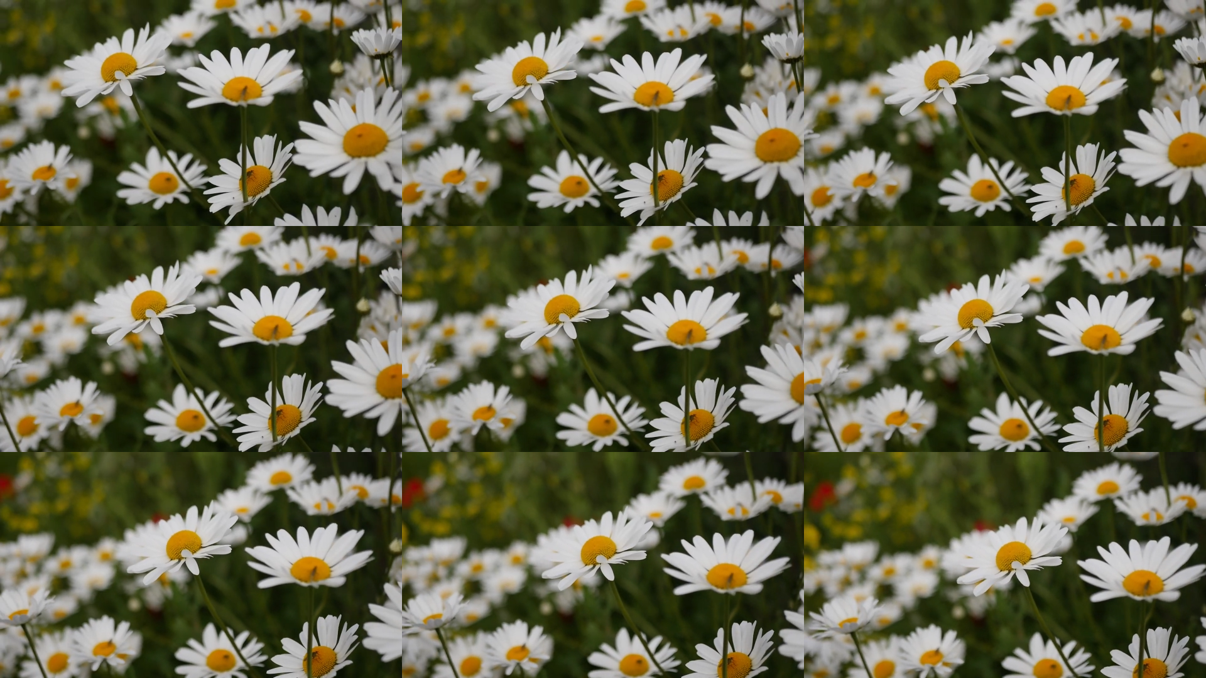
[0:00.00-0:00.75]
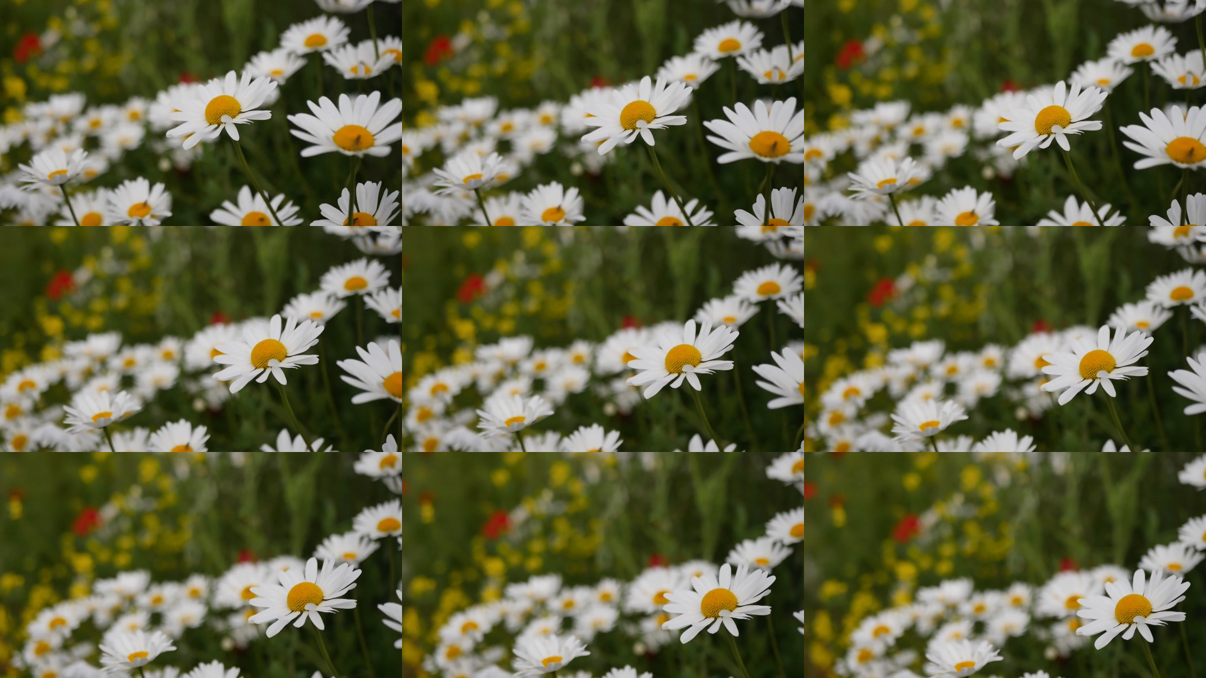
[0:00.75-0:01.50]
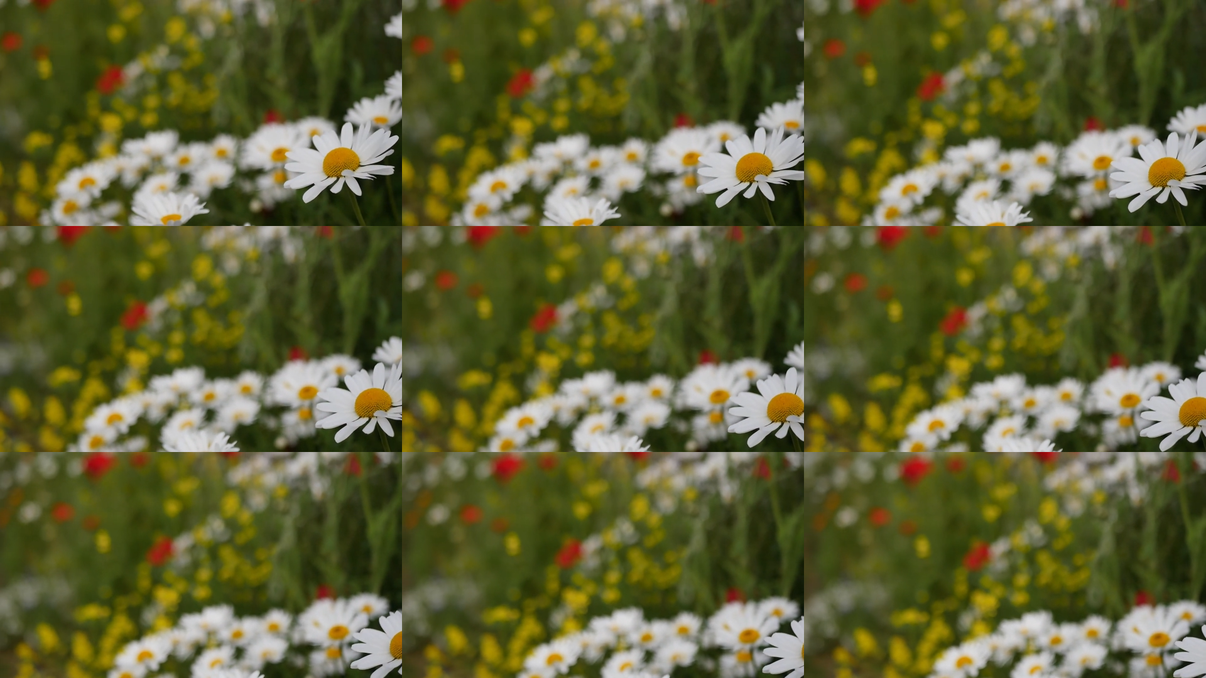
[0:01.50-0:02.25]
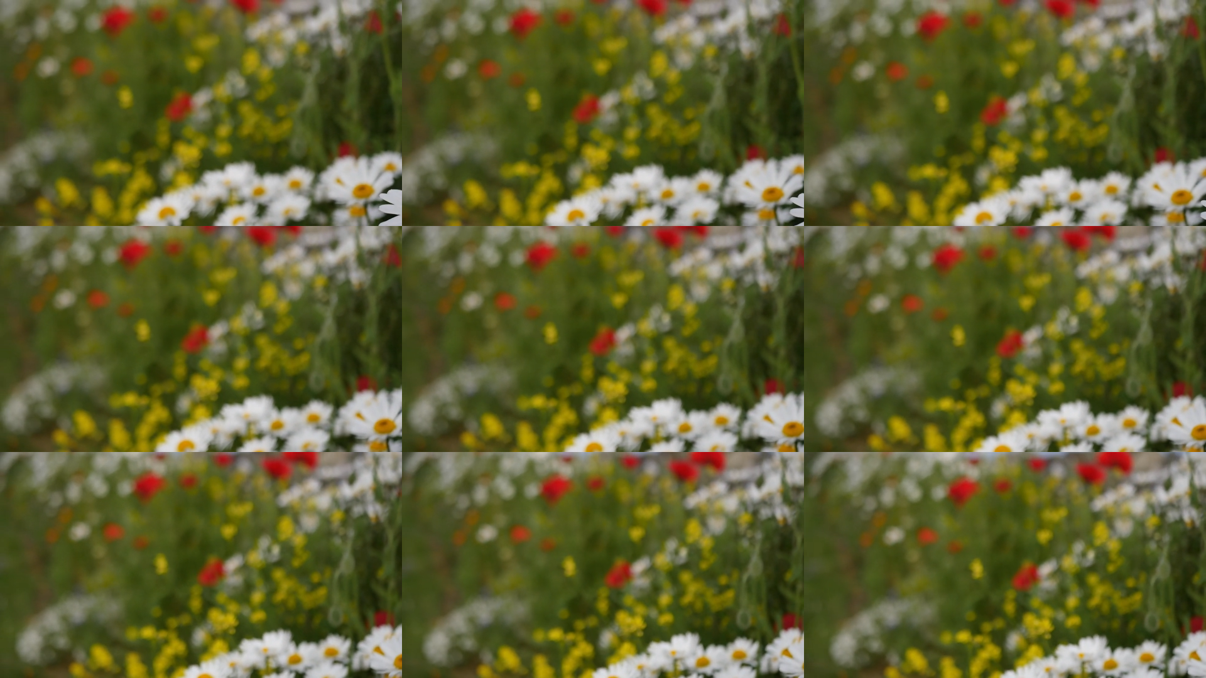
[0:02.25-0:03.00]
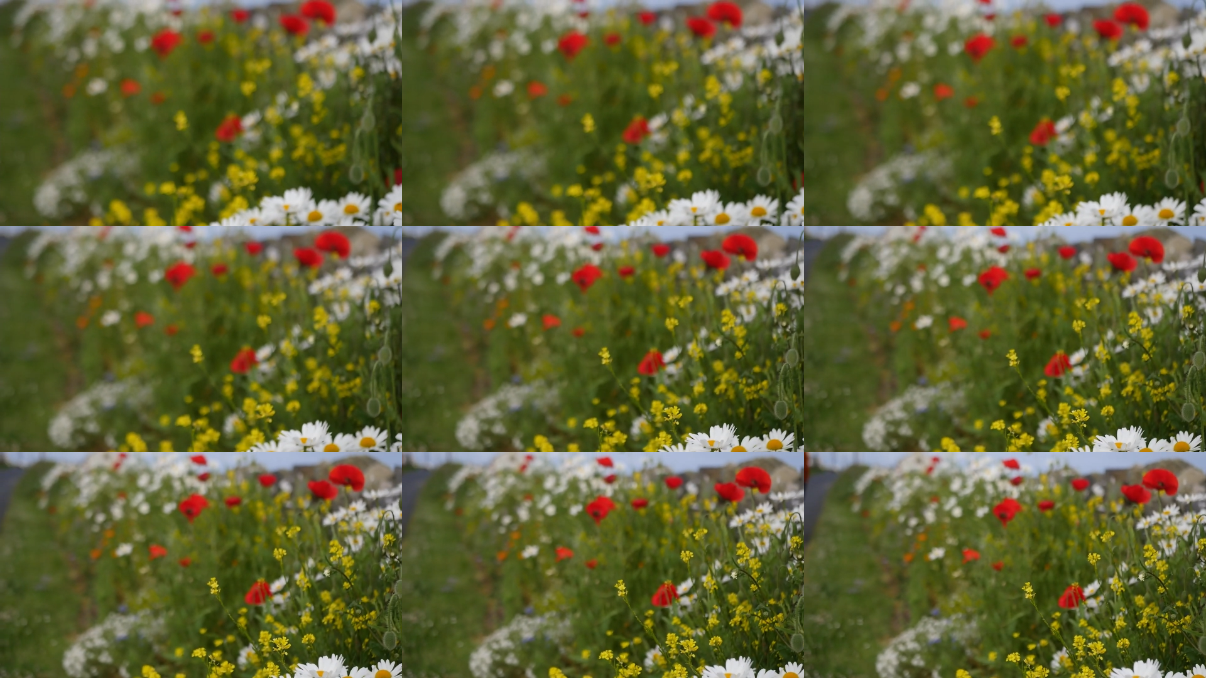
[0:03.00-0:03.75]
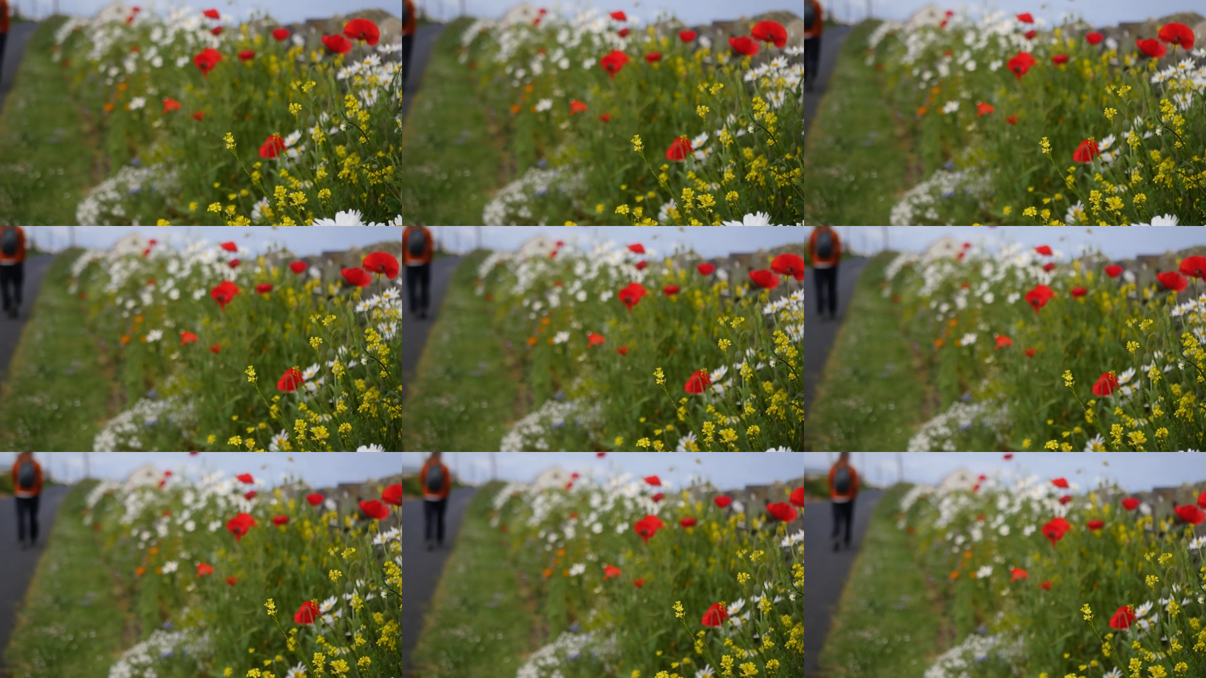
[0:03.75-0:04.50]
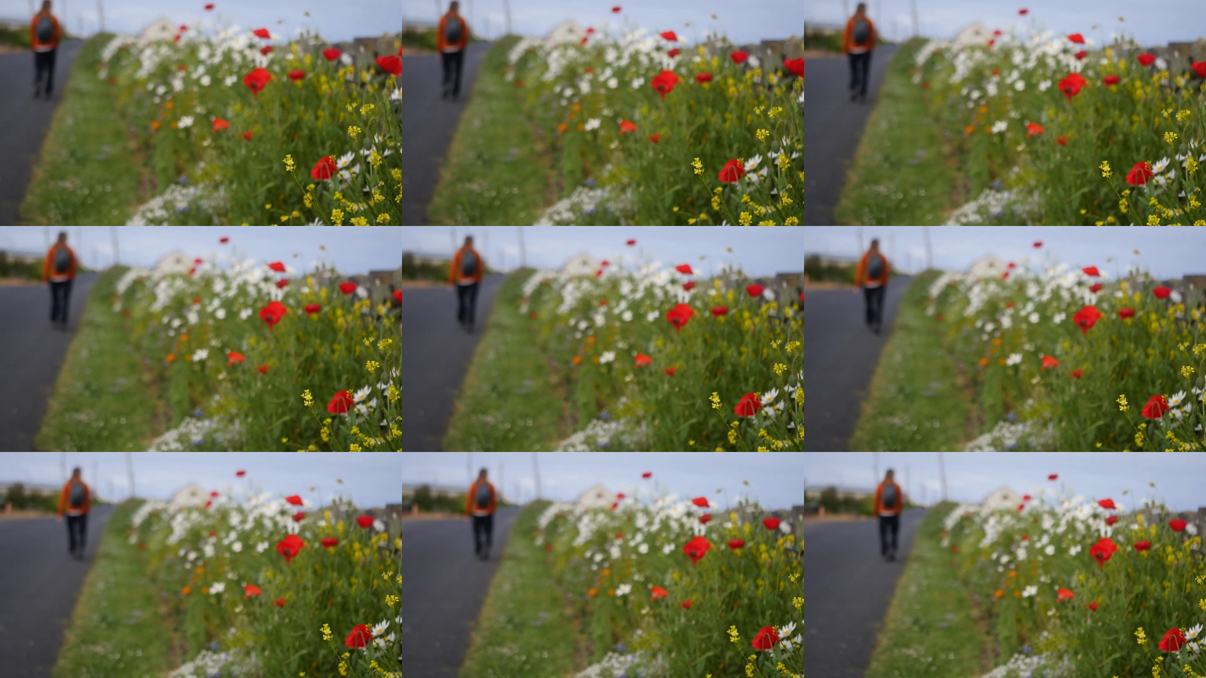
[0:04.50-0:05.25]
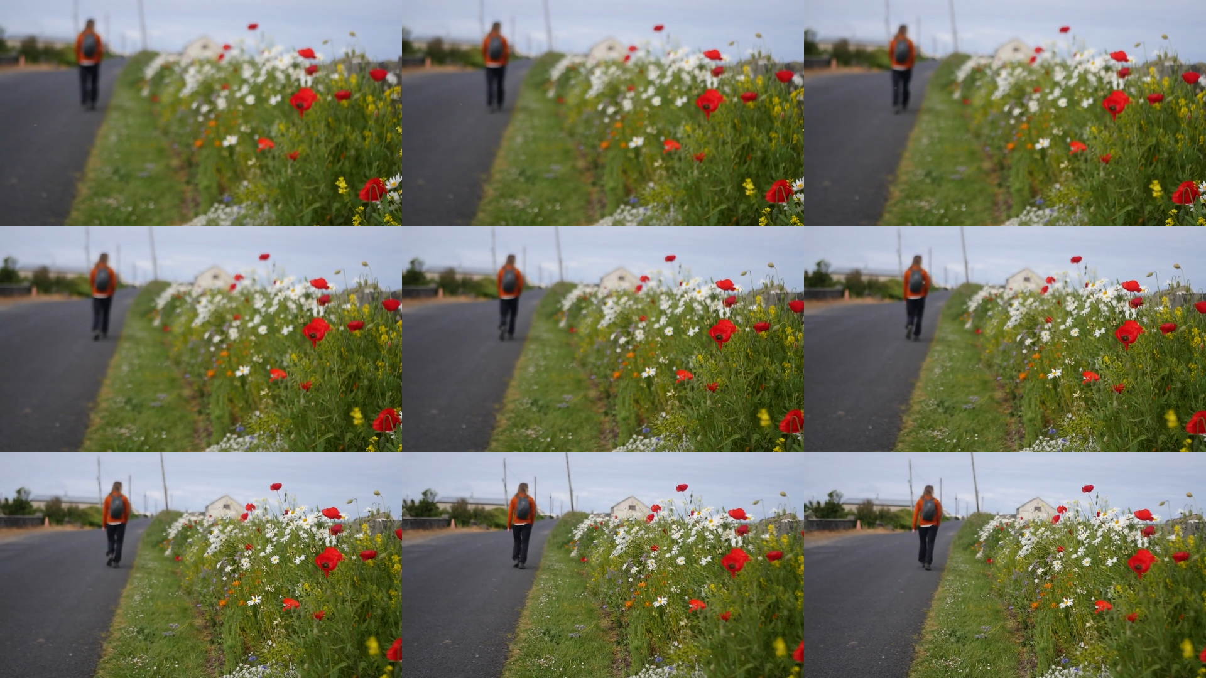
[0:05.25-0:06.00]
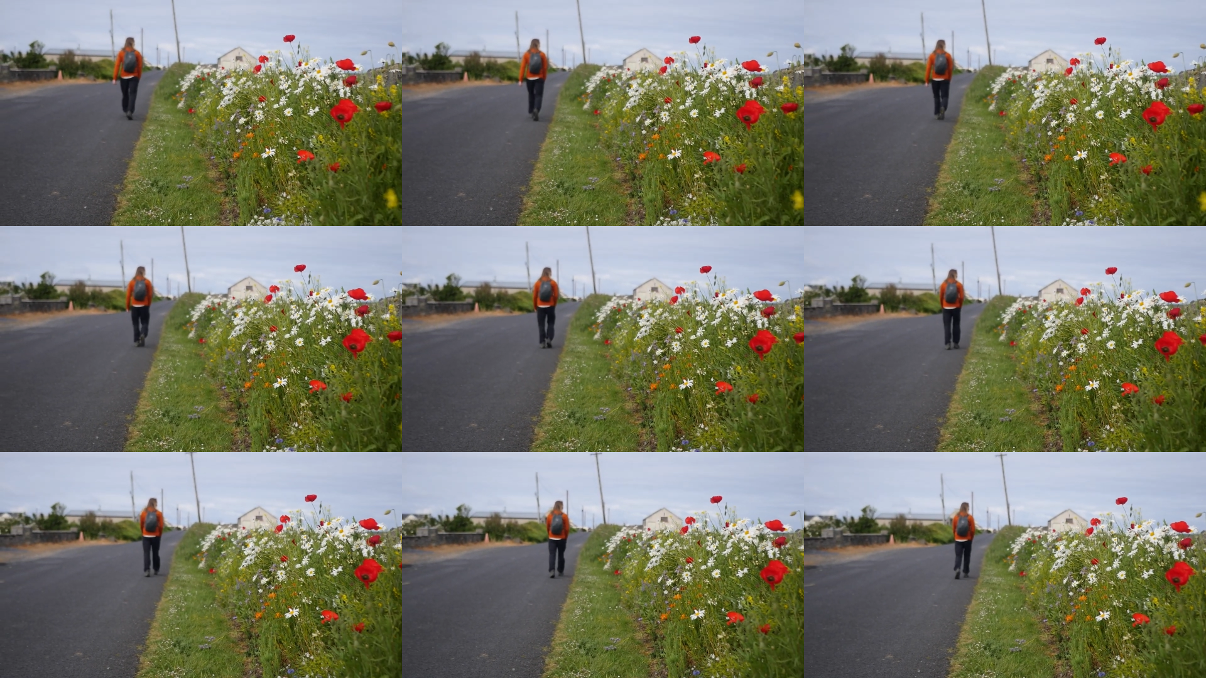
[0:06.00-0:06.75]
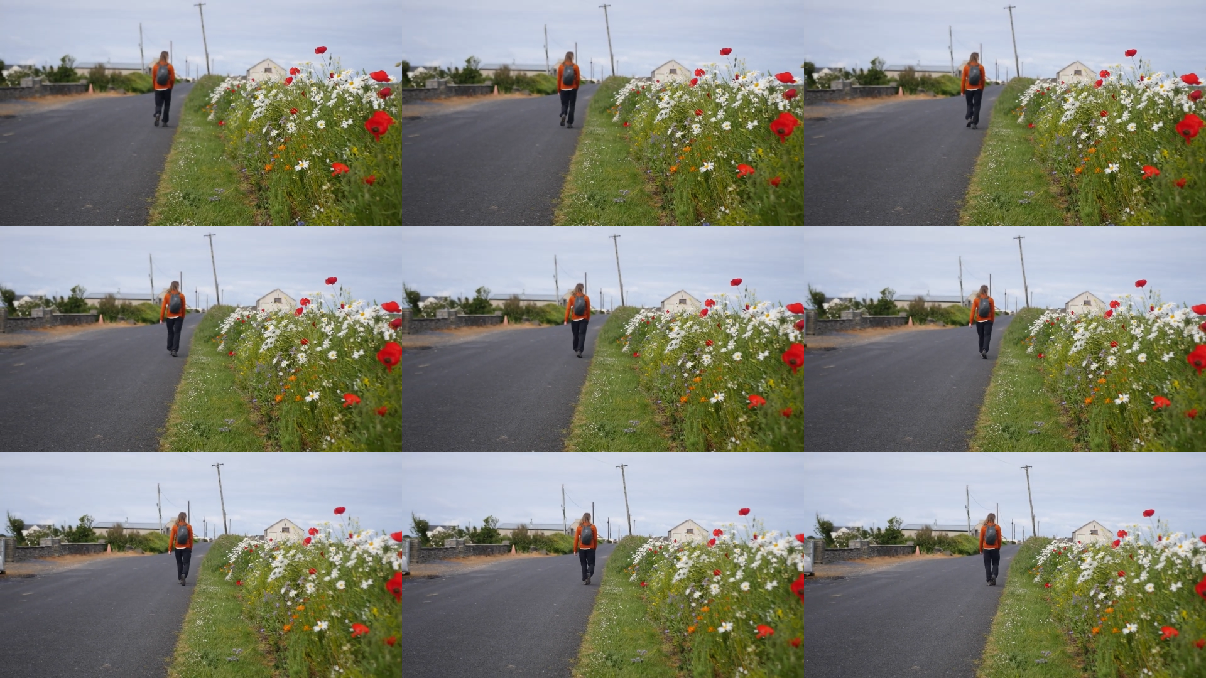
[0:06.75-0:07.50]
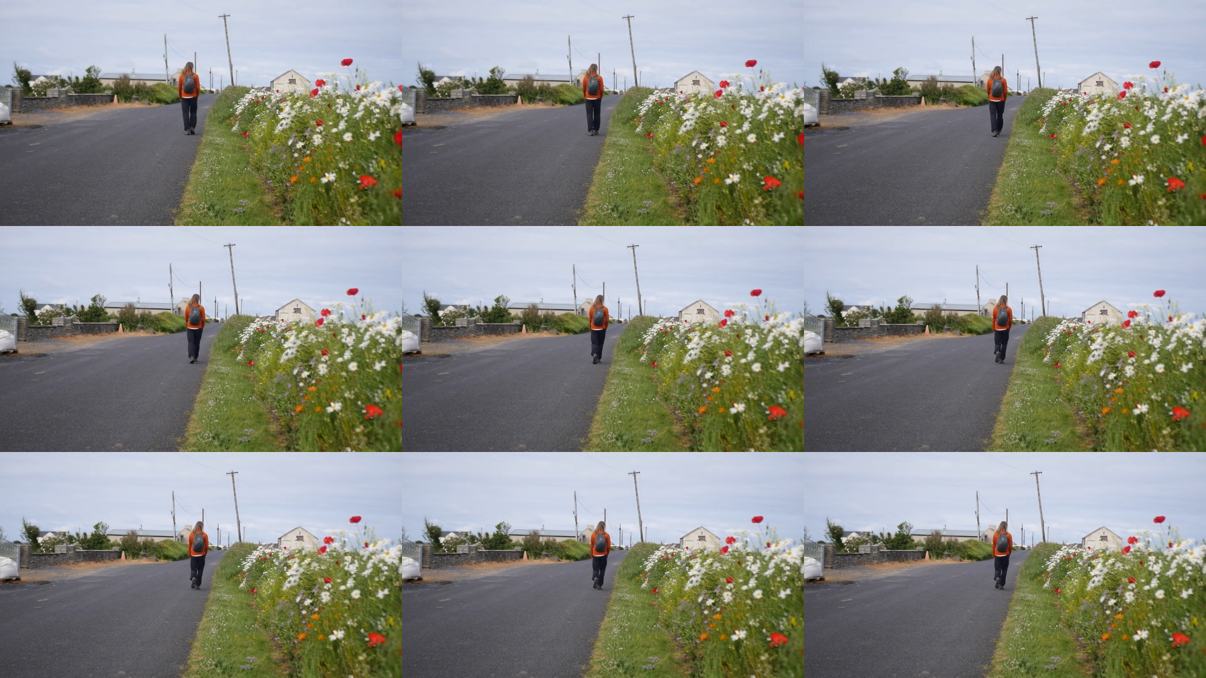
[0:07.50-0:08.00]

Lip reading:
Nobody's mouth can be seen.